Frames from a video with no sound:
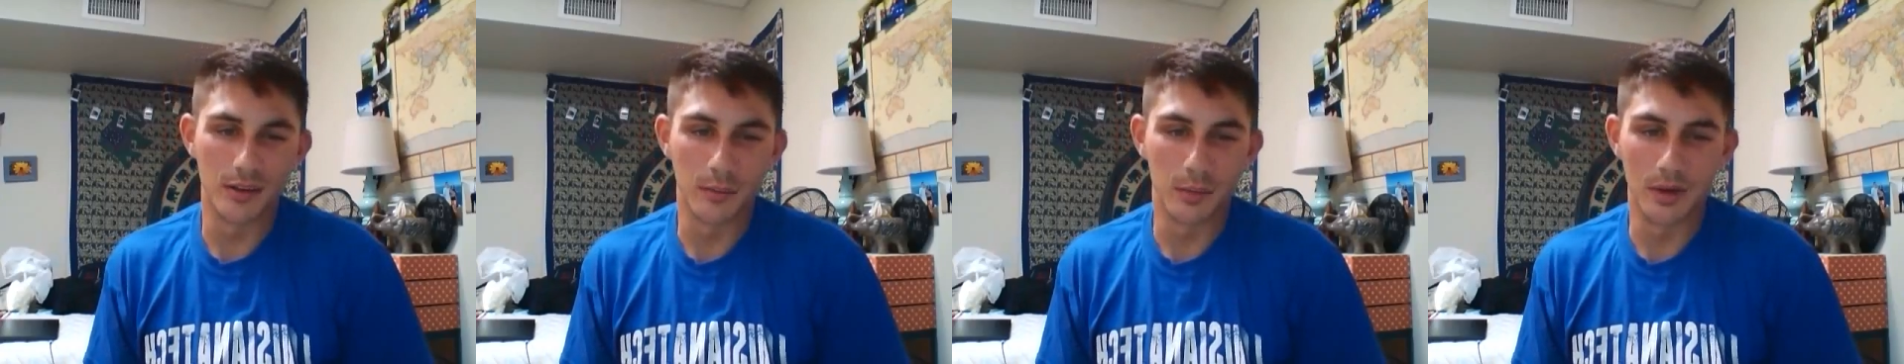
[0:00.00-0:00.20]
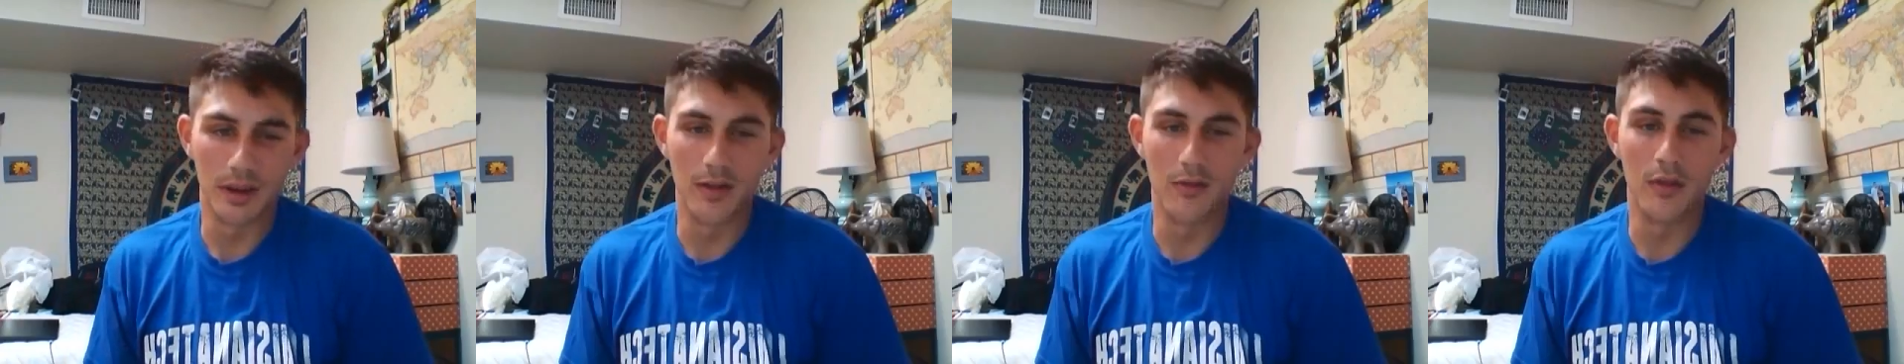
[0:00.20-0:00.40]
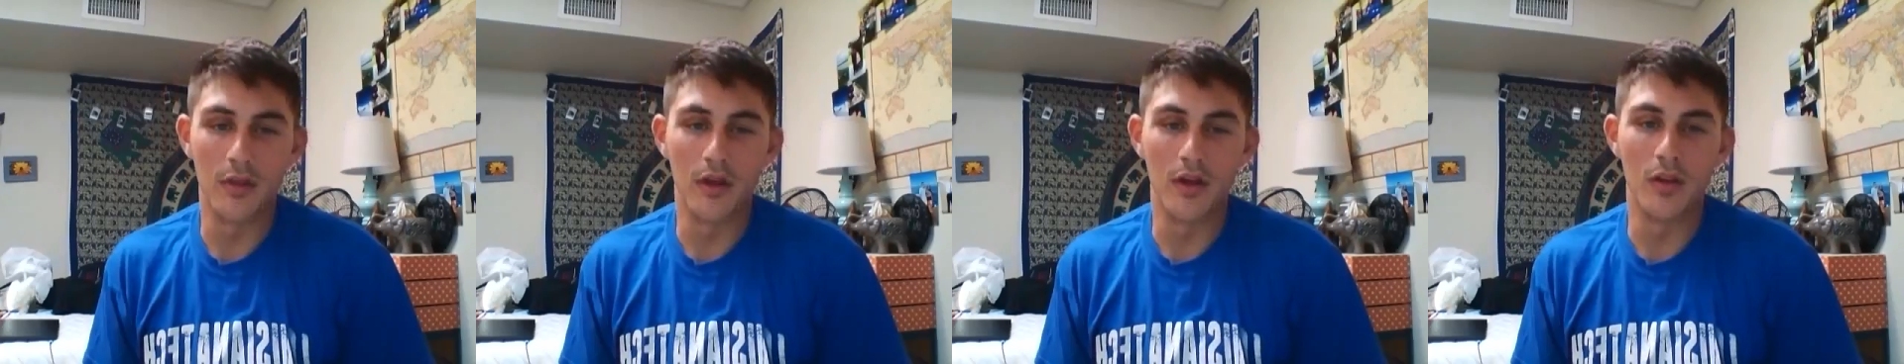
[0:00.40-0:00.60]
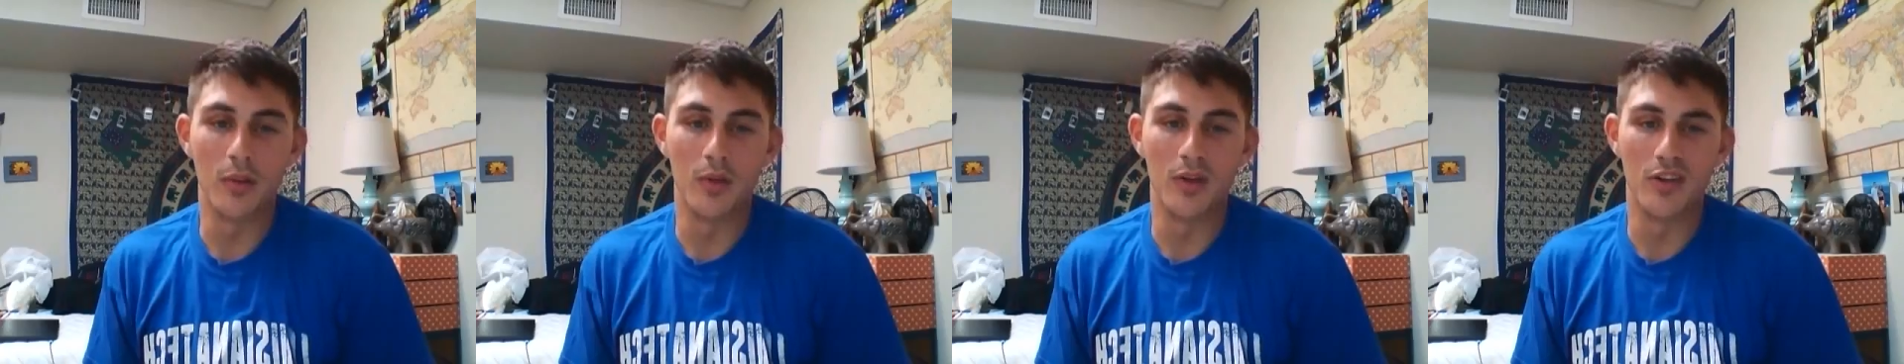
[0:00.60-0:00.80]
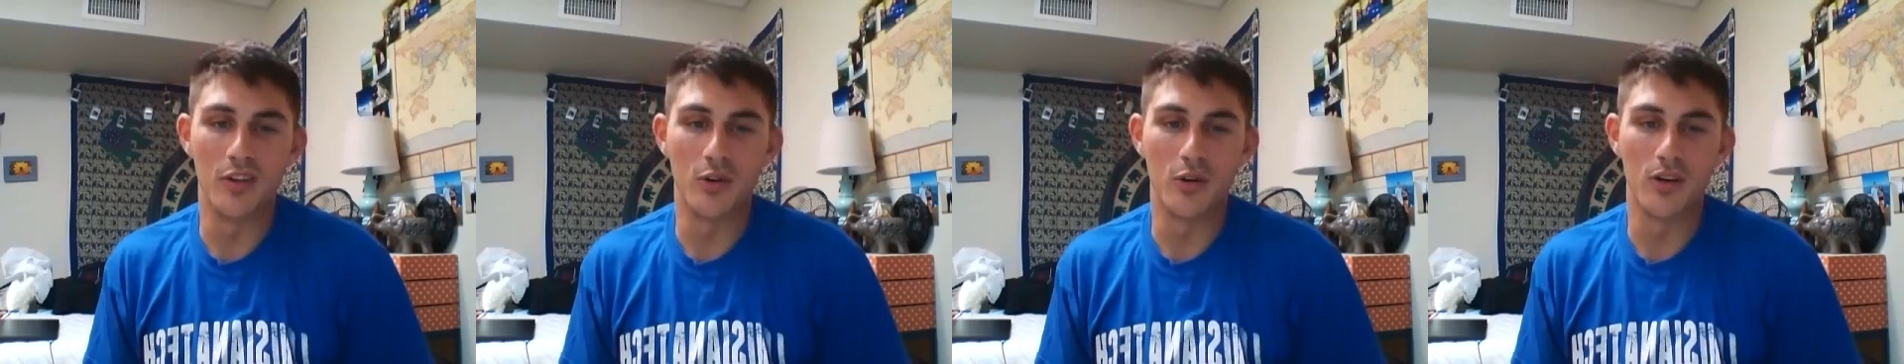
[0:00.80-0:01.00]
but even though the
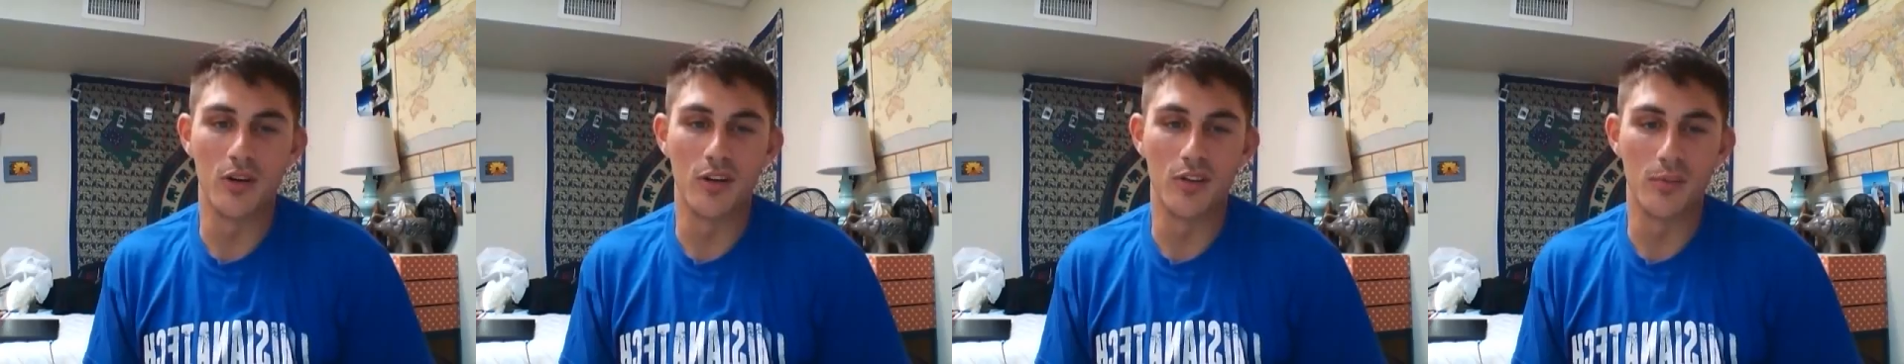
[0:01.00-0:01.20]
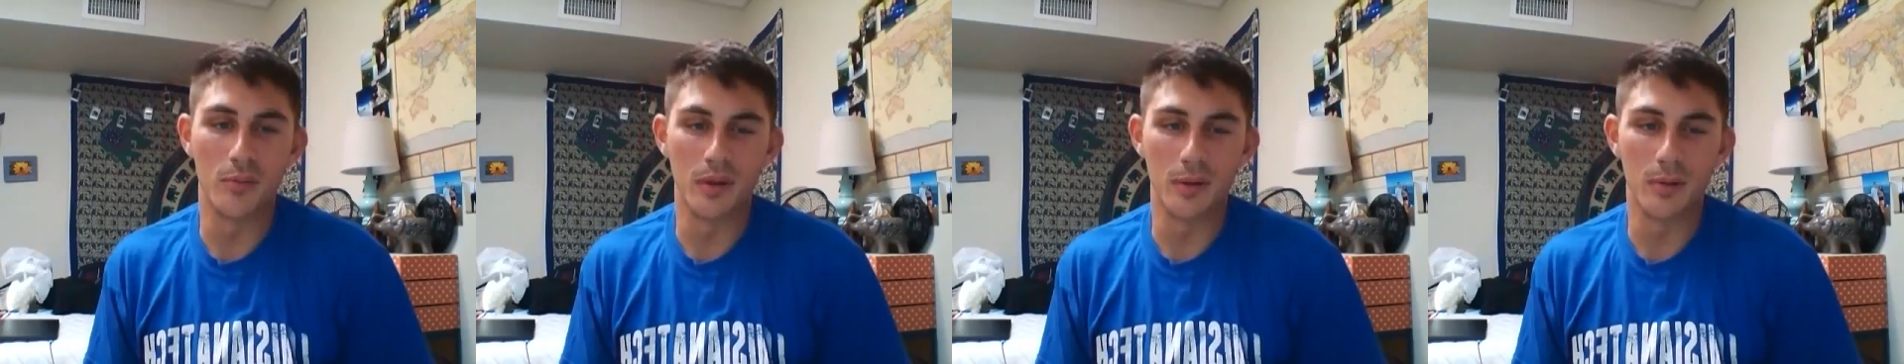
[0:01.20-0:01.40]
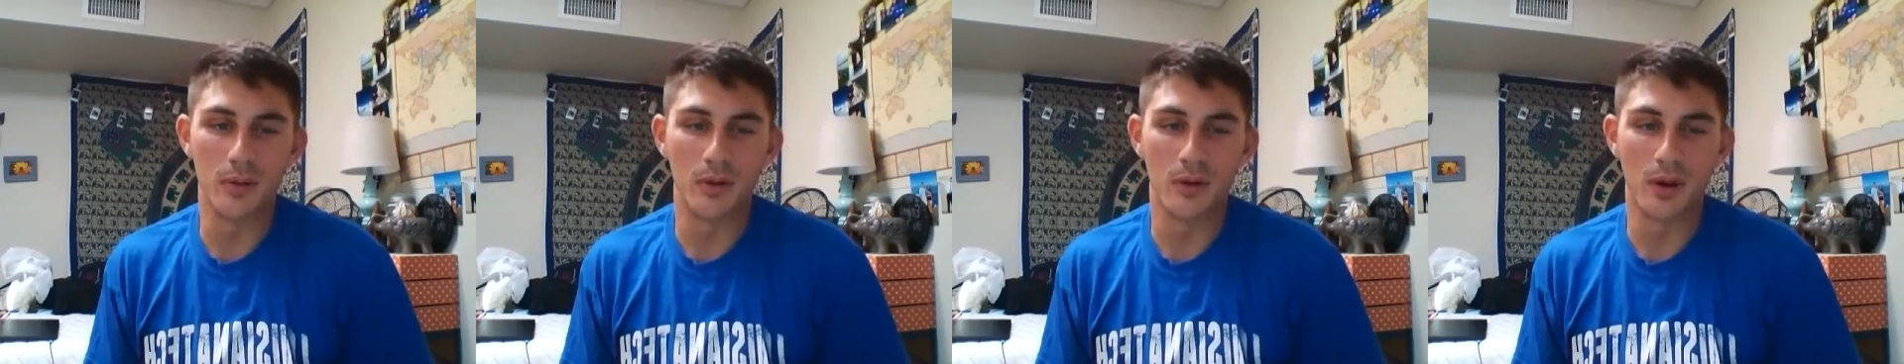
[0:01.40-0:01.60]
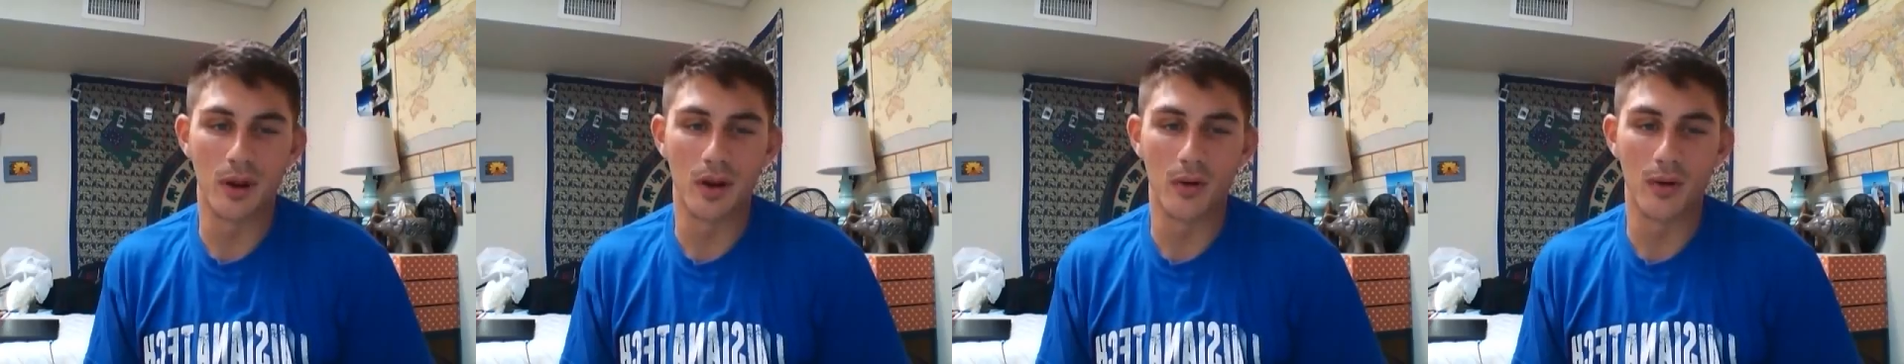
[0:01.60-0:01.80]
majority of people are not